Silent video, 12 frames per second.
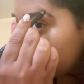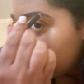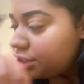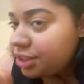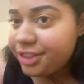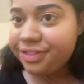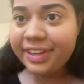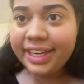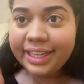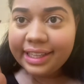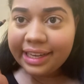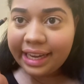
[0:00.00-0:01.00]
Just fill
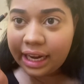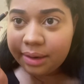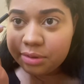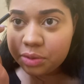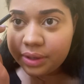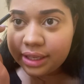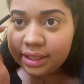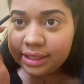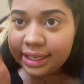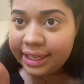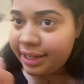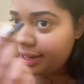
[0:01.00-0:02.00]
in the gaps where there's
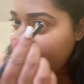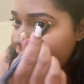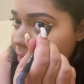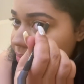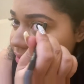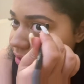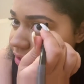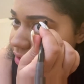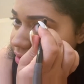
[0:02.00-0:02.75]
any gaps.